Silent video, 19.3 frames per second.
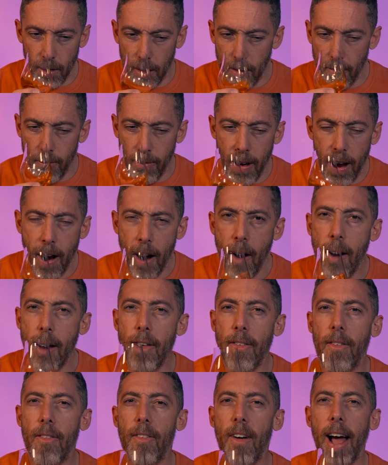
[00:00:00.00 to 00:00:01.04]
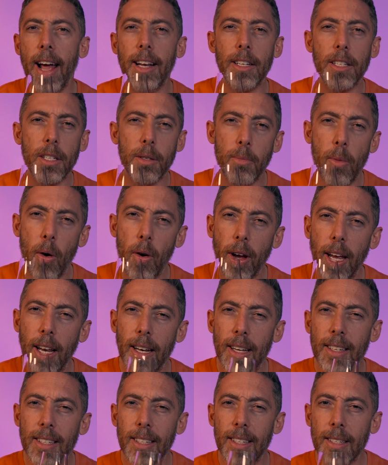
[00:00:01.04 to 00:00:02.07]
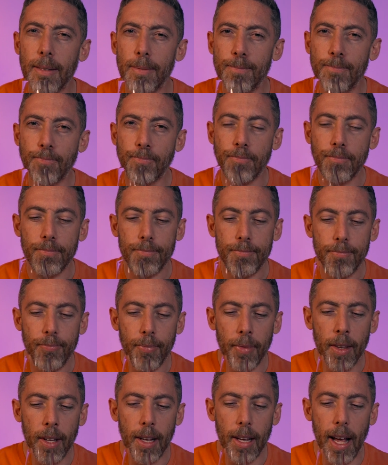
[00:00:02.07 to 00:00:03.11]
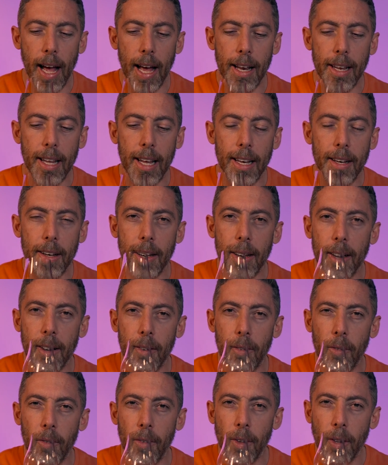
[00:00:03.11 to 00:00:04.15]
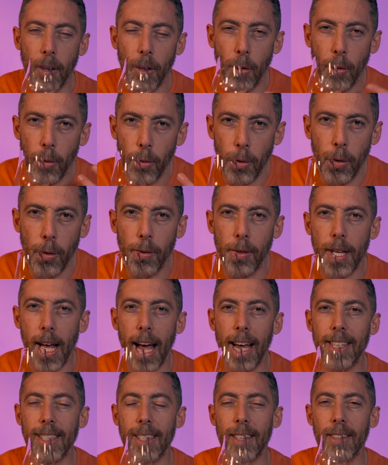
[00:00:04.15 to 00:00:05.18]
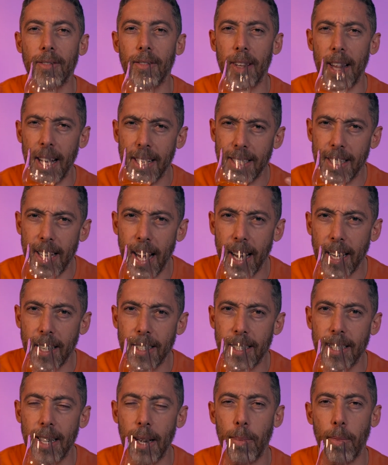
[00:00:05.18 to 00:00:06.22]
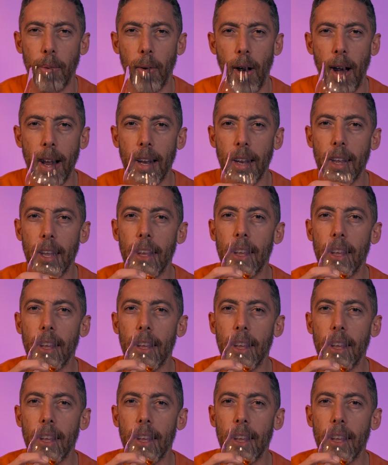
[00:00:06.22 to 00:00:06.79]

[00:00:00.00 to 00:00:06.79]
Very faint smokiness. And then you taste it for that second sip, right?